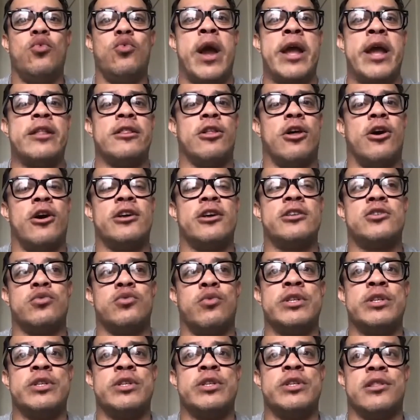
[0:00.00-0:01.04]
weight loss
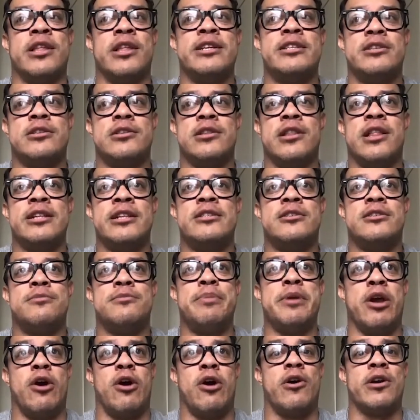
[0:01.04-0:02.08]
which let's let's
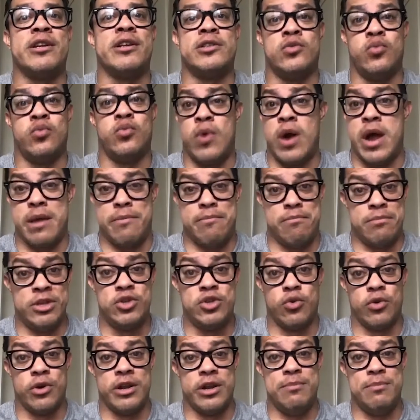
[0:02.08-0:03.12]
be honest why
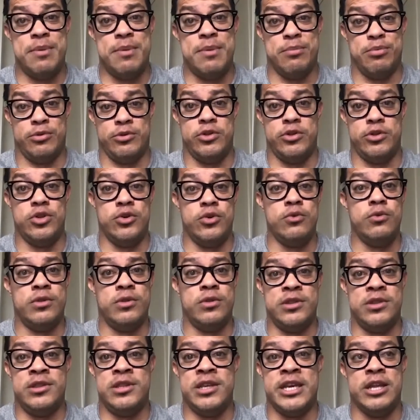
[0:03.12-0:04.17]
majority of people
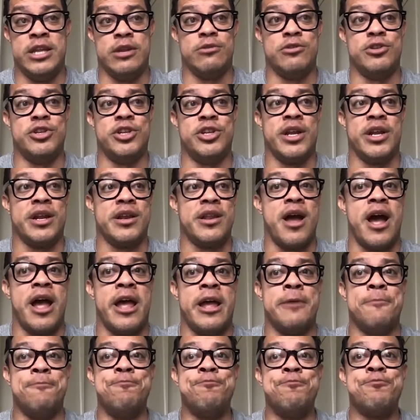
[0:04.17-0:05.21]
do the ketogenic
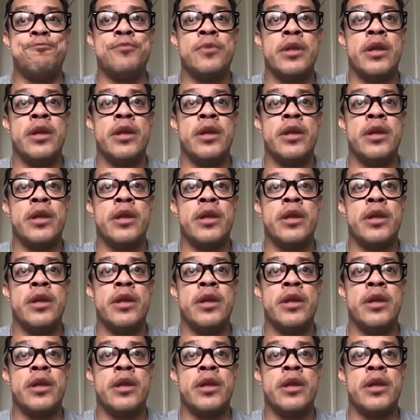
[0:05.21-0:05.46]
diet